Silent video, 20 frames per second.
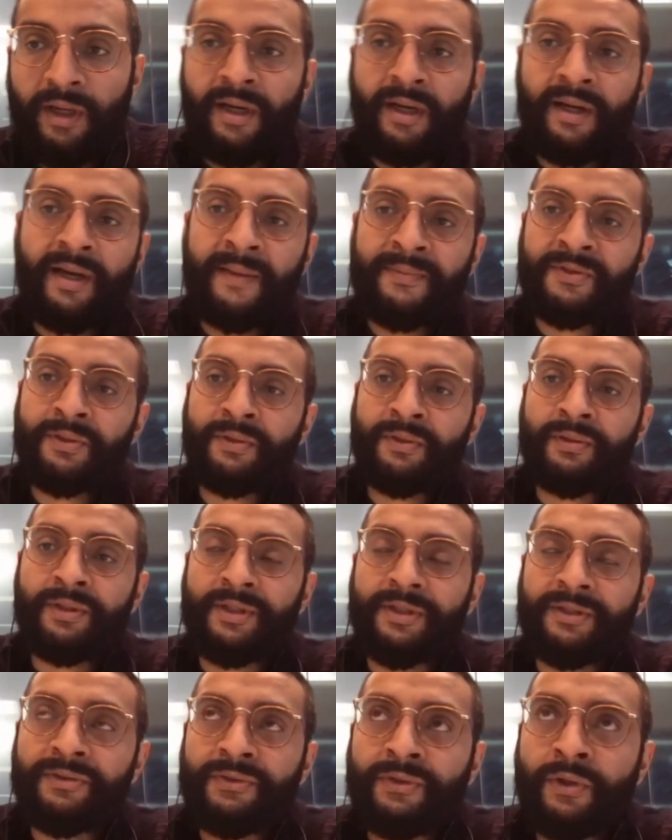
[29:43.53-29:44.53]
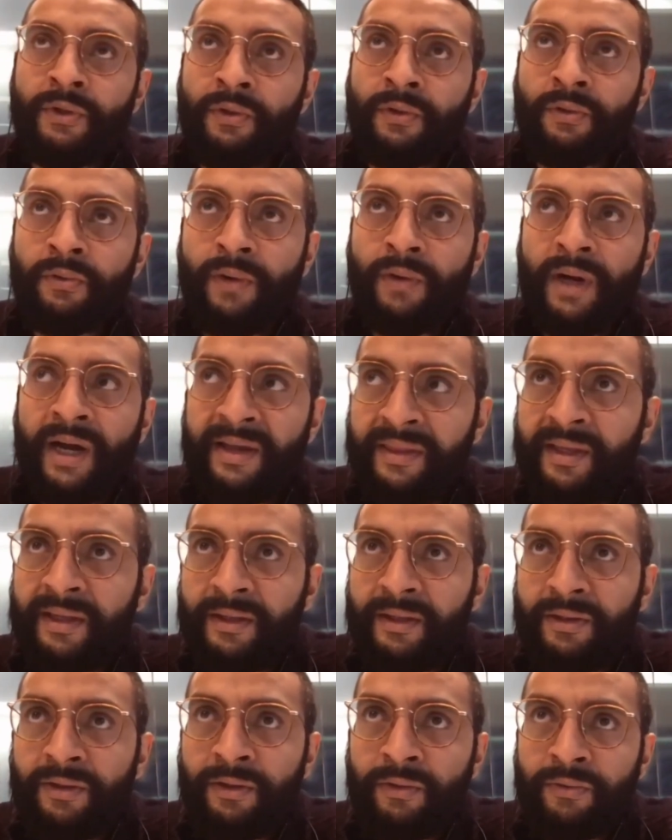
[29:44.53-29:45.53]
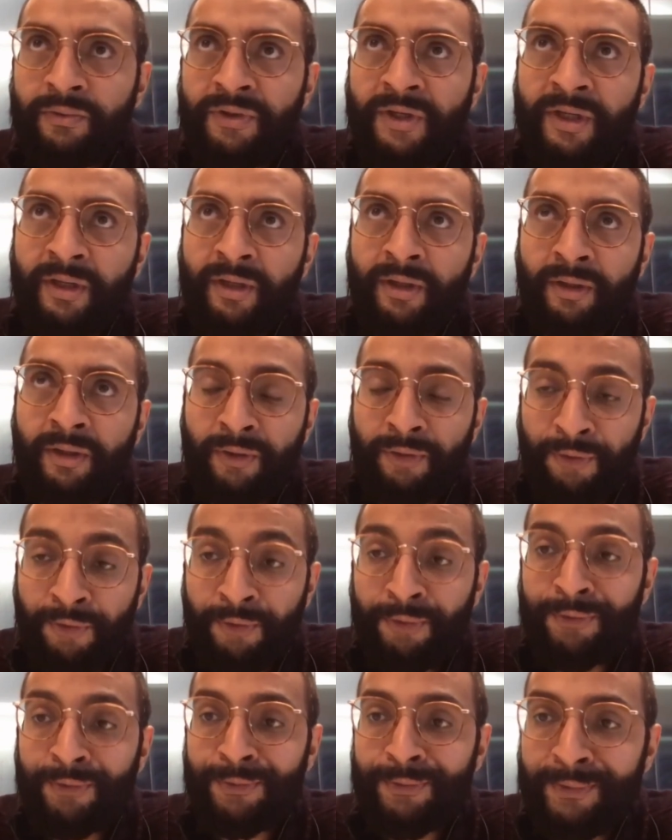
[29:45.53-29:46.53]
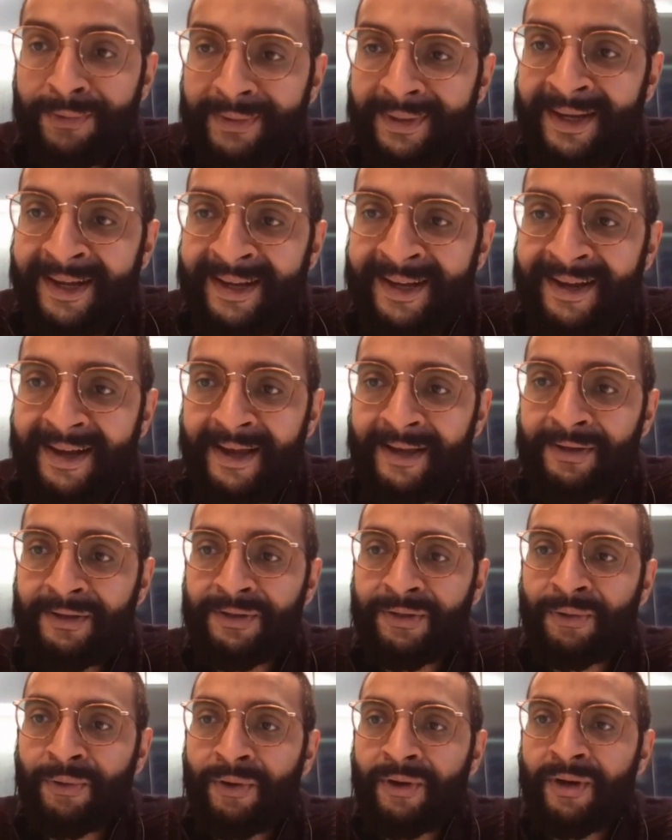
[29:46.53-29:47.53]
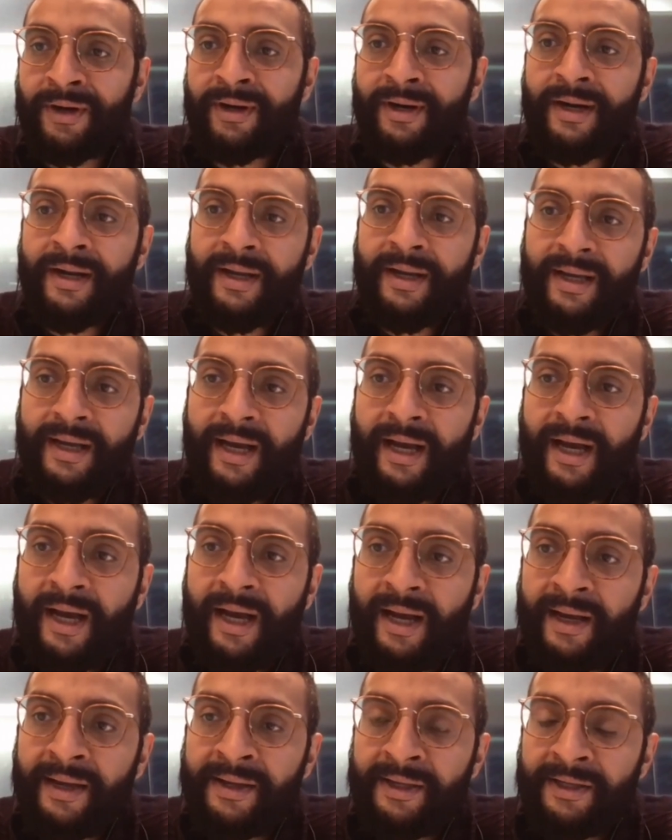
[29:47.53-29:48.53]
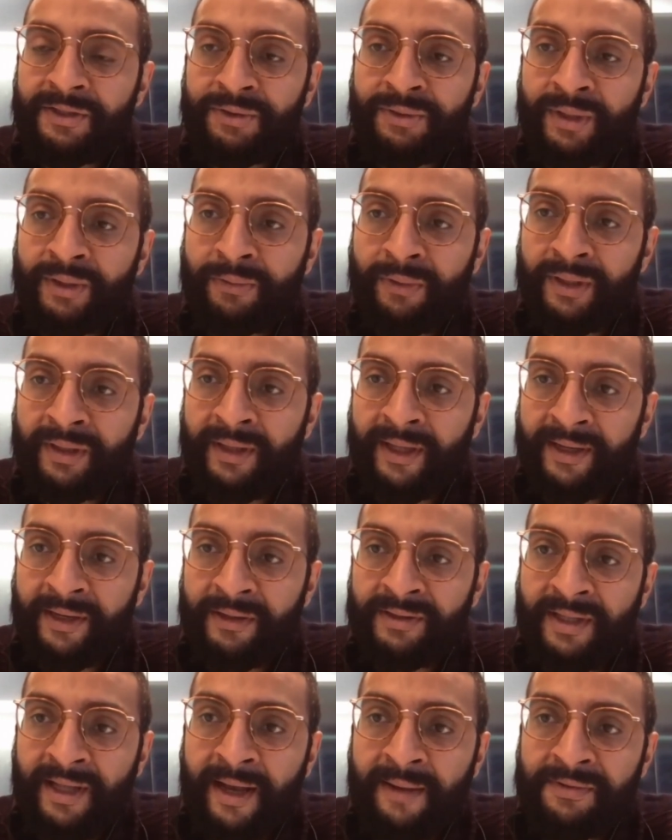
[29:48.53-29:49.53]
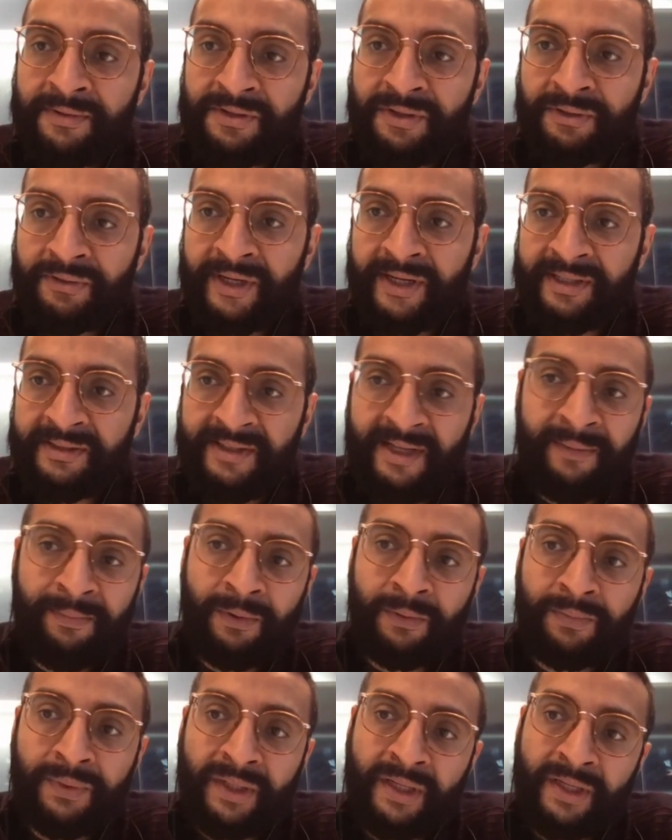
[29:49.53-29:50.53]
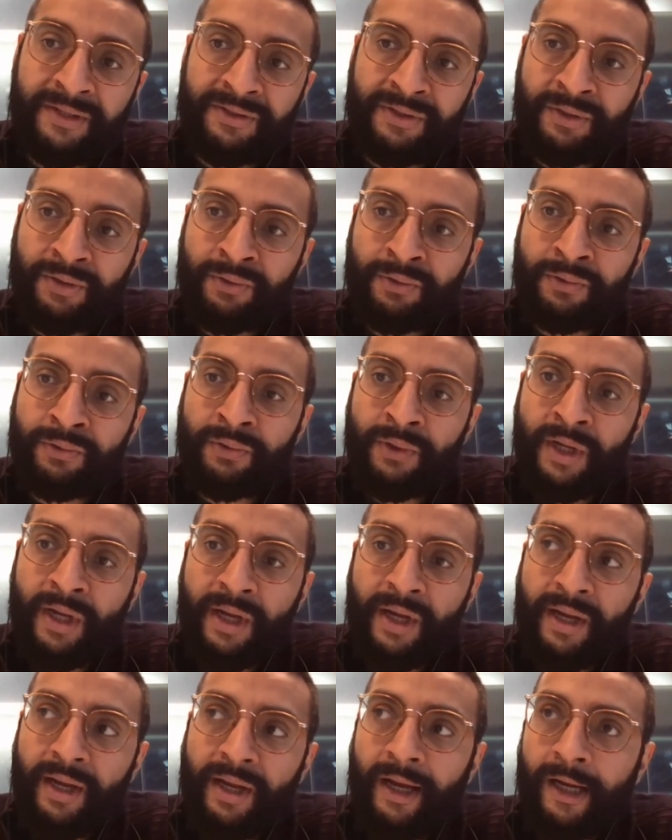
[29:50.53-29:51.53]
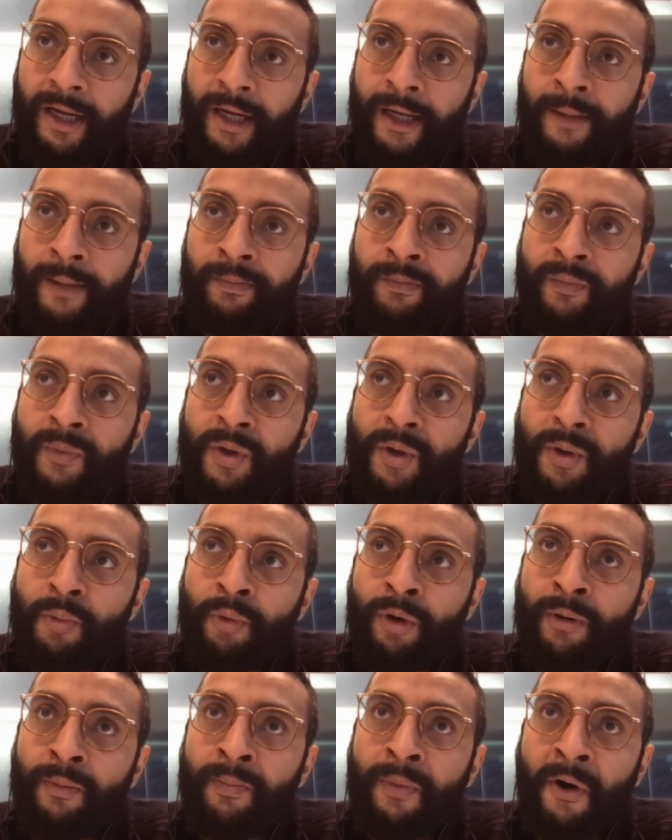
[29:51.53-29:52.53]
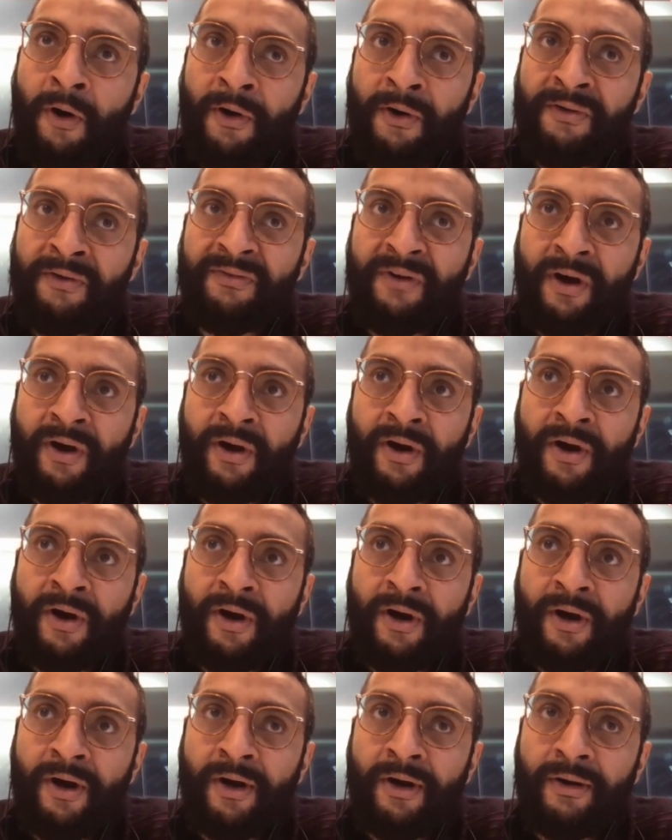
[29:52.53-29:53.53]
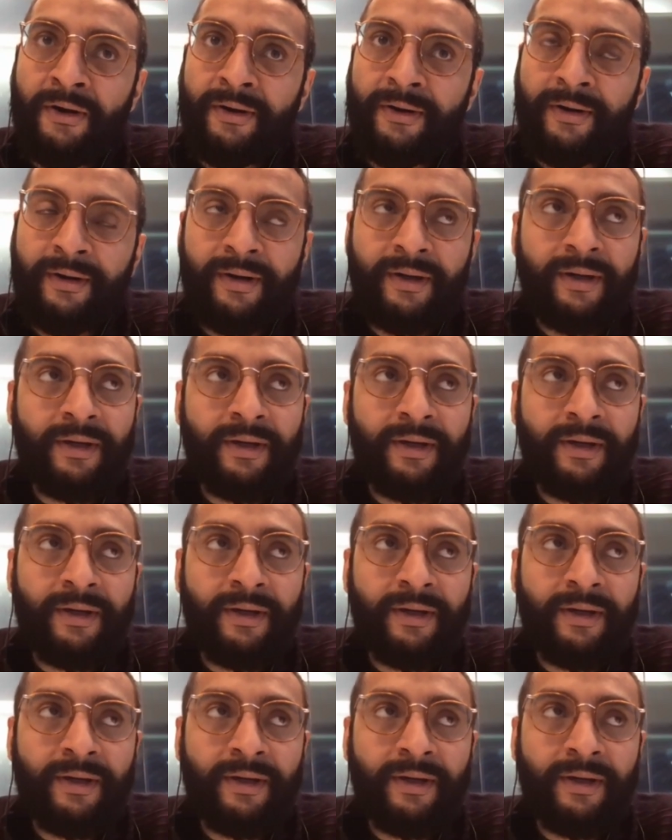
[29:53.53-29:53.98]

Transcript: Absolutely. So I think using you and your history with Lighthouse Labs is a great example, because you were part of our